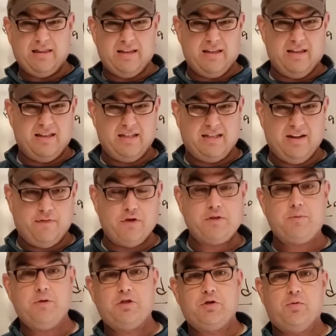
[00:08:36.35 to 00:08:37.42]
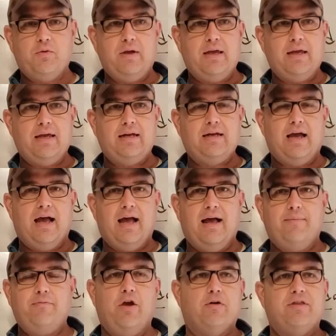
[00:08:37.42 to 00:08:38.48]
The difference between,
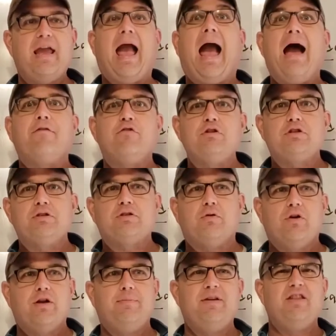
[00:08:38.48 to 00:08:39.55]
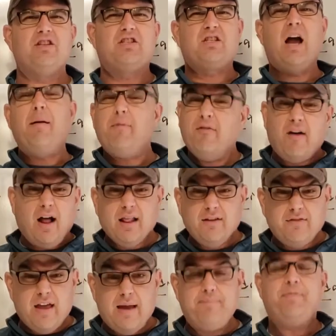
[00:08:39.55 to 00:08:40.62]
the average is going to be the sum of all of
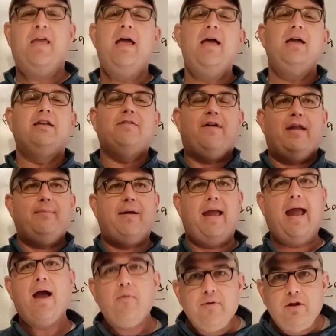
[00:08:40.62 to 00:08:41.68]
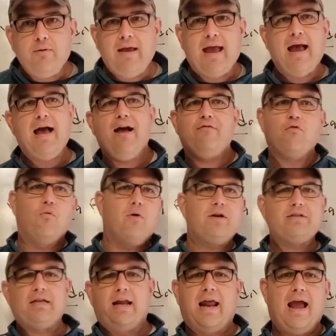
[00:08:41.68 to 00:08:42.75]
them divided by how many we have. What
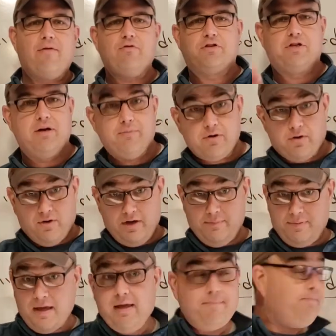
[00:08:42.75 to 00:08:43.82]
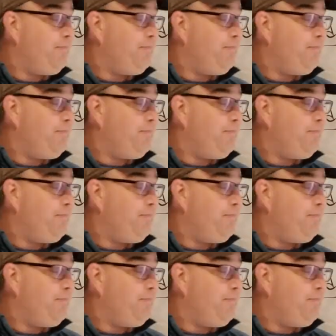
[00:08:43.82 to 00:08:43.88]
is that average number going to be?